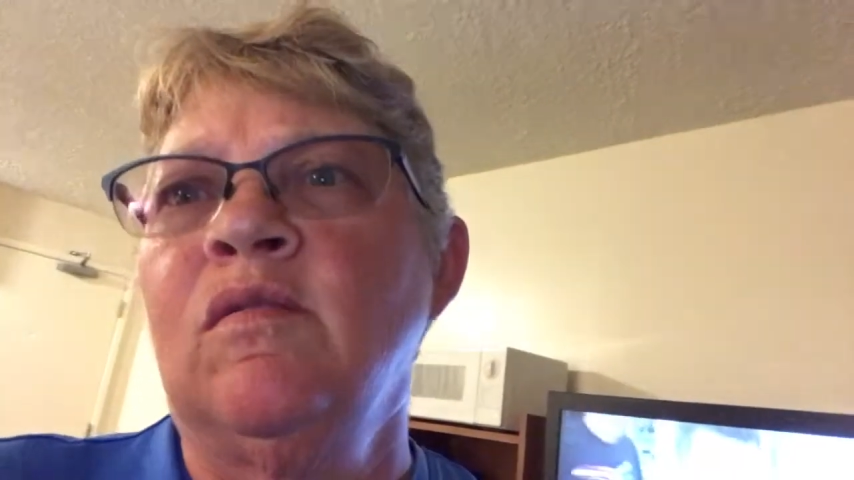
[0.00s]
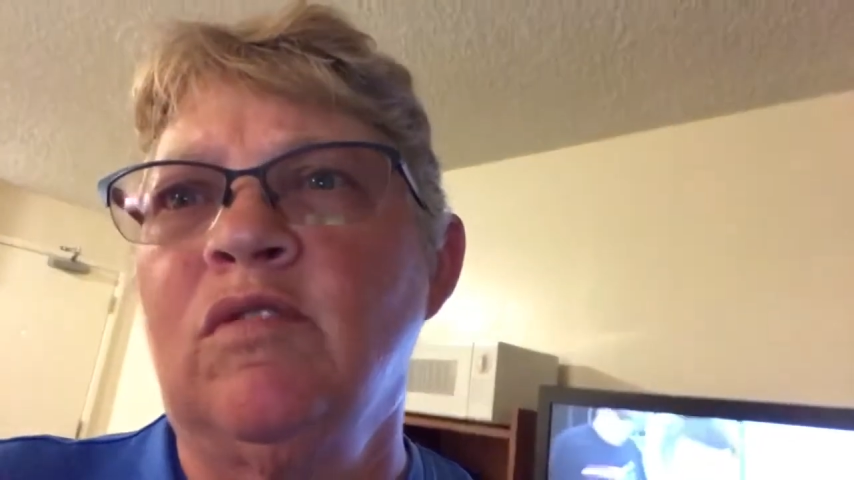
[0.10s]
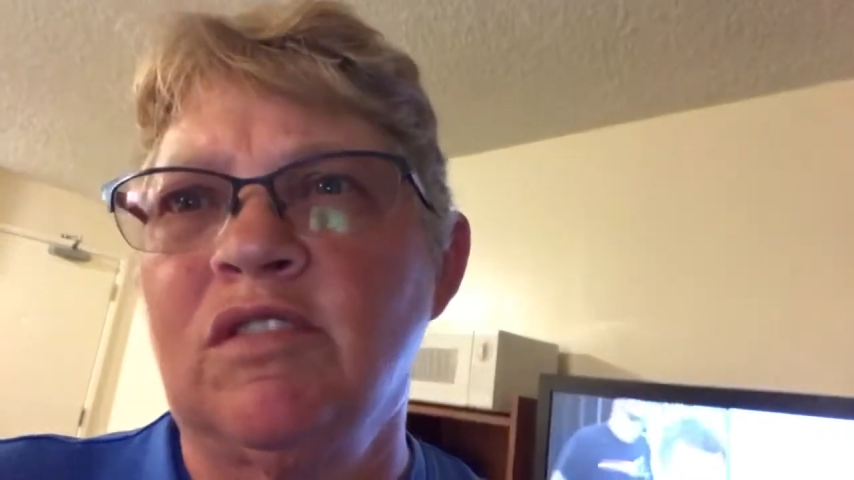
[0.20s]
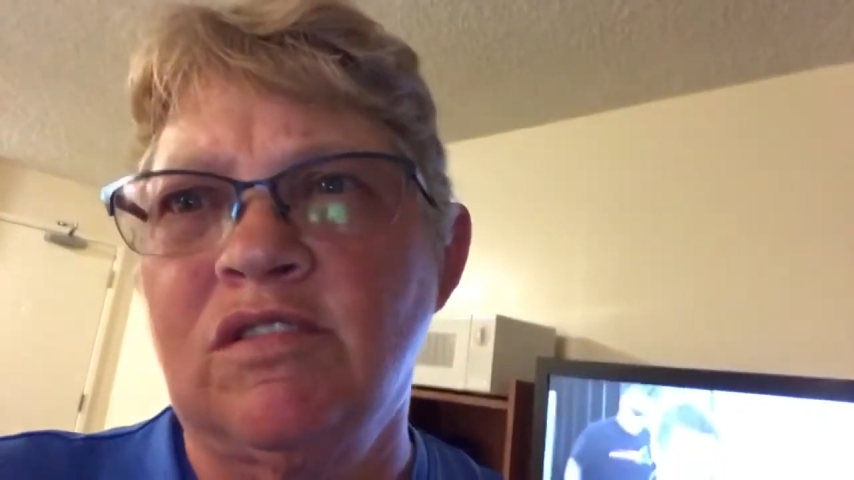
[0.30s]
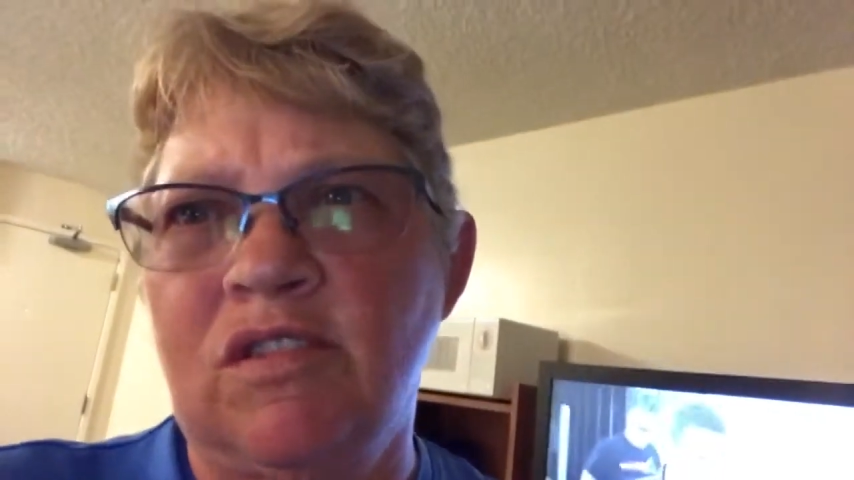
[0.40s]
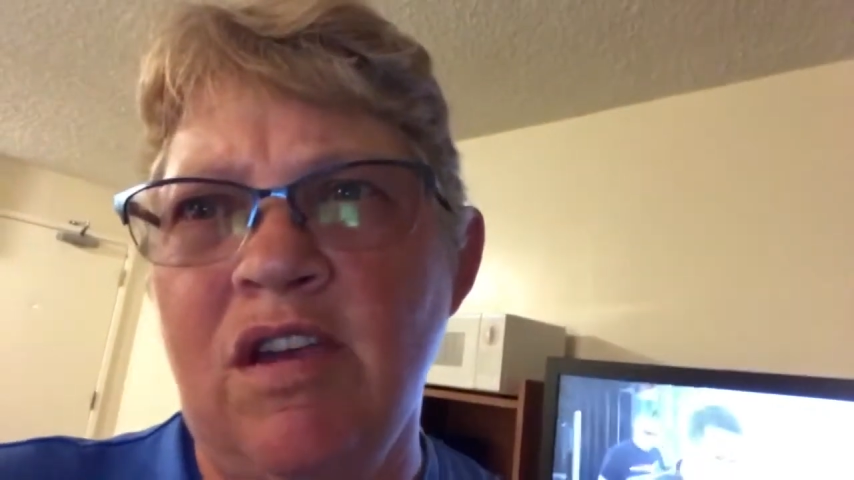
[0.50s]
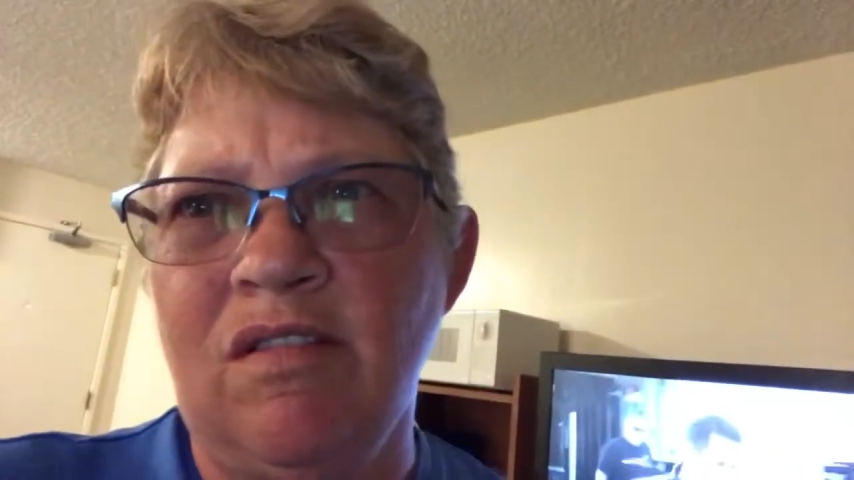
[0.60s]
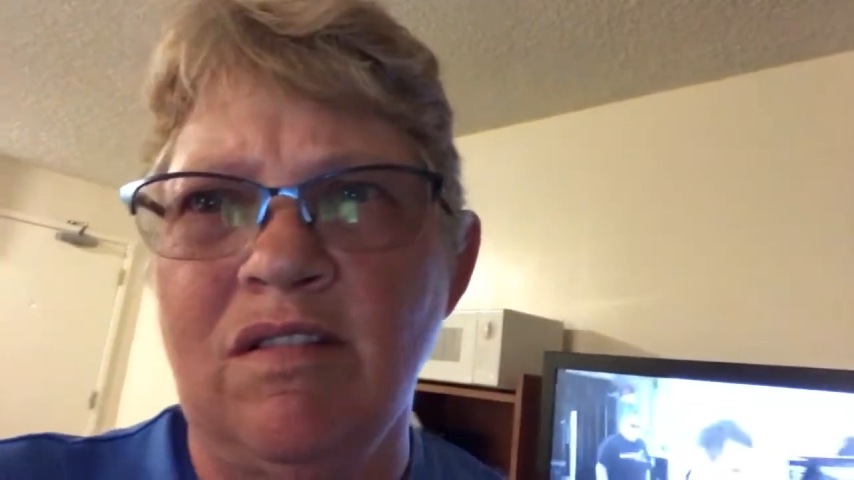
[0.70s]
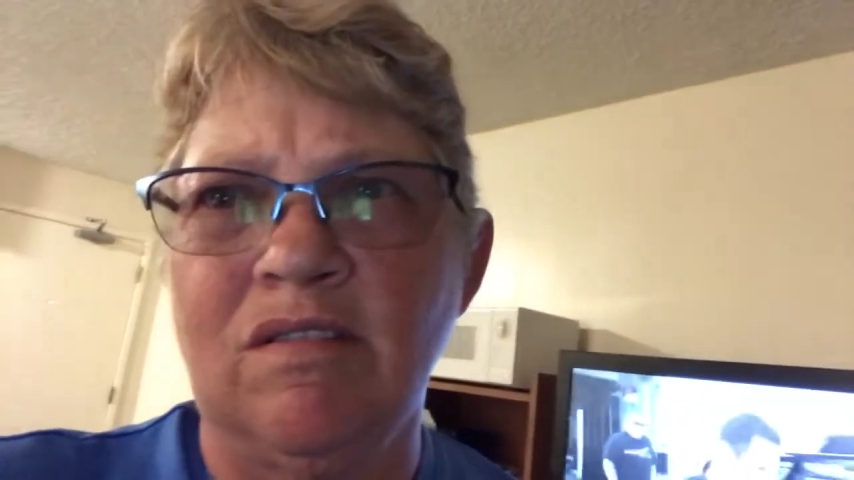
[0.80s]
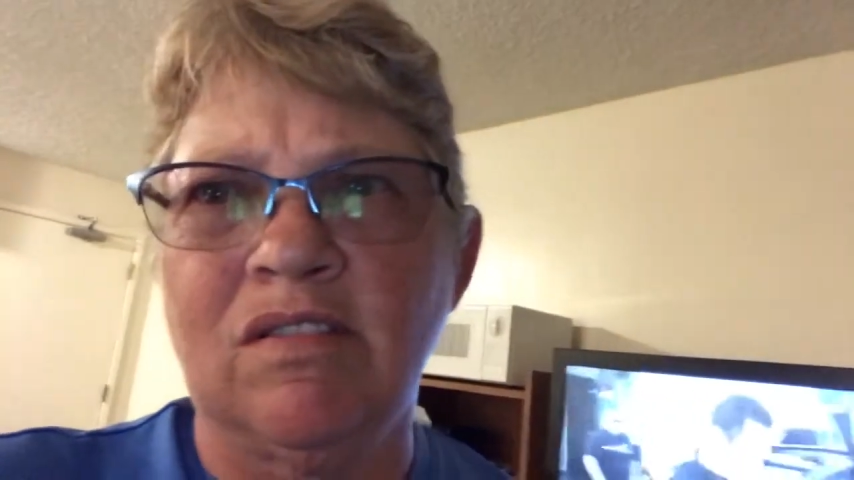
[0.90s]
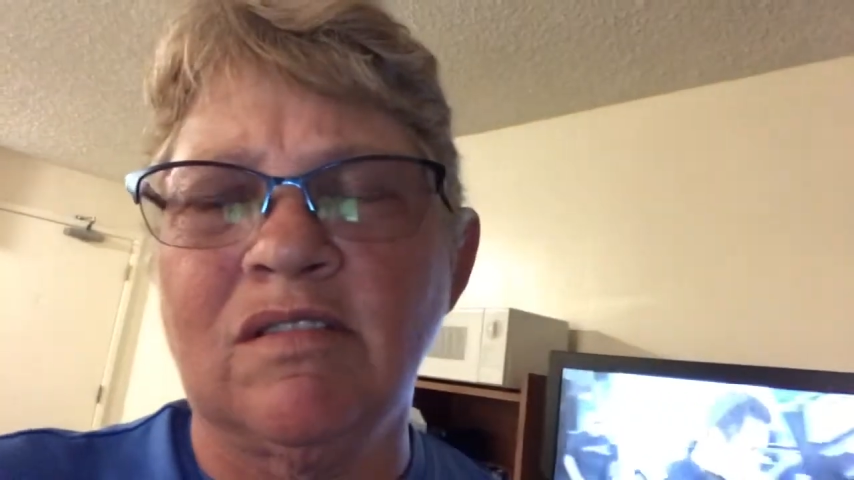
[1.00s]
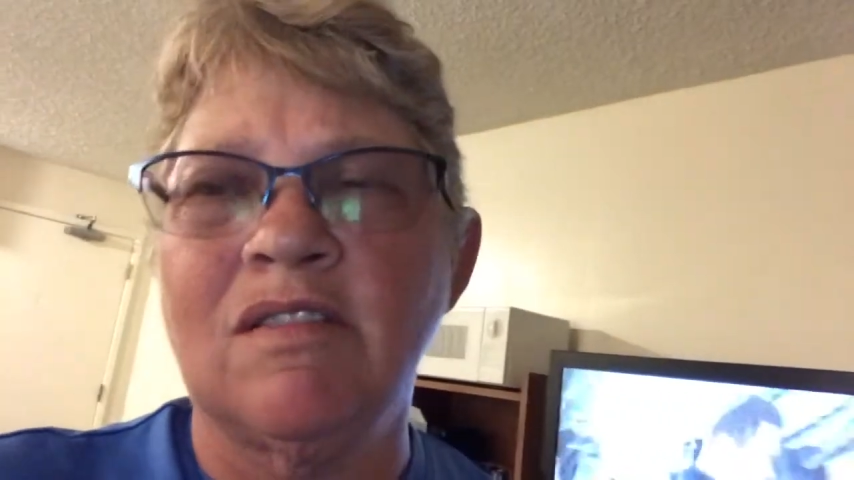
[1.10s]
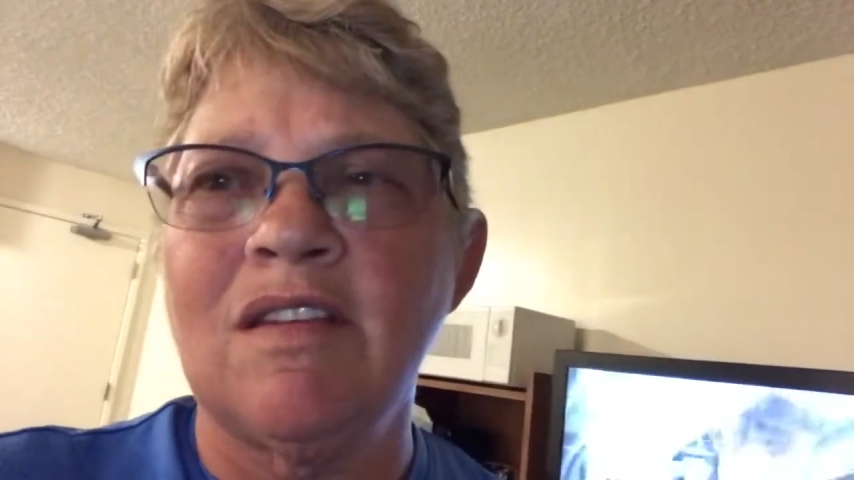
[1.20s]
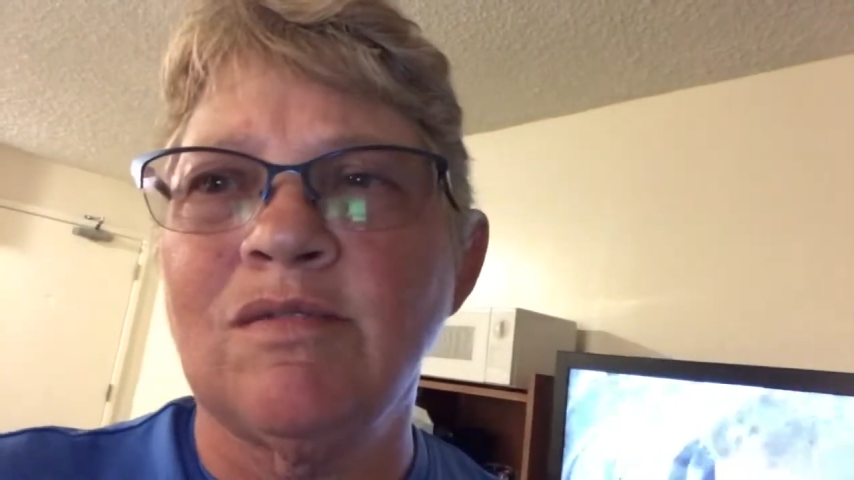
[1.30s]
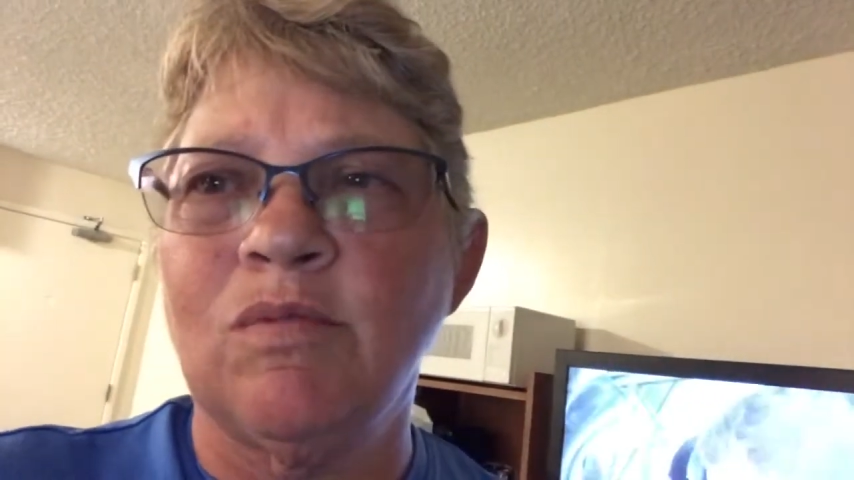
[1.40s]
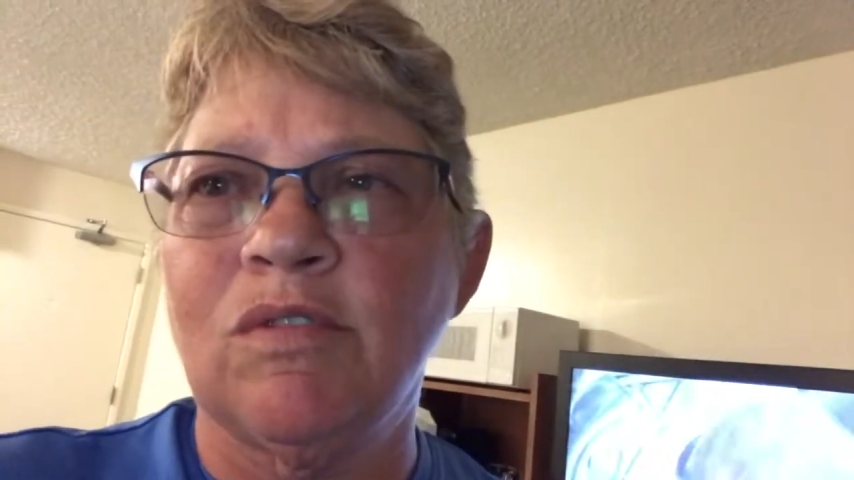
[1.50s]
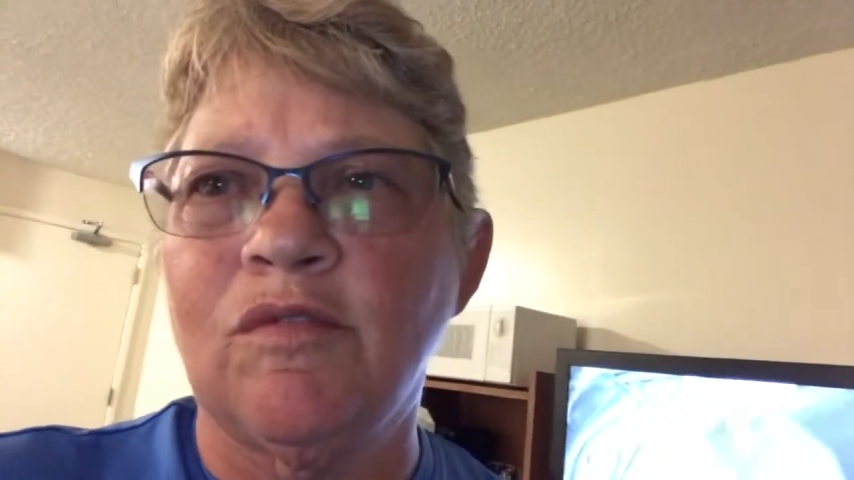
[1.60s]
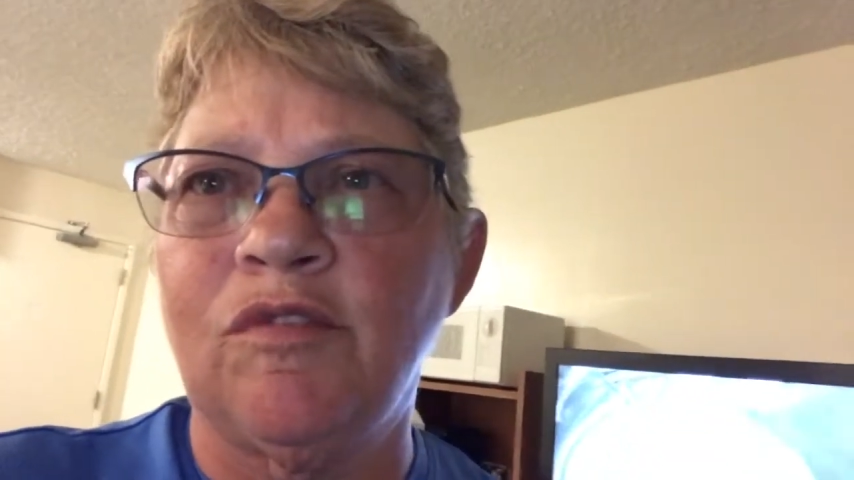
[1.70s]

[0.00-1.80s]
We're carrying 6 days worth of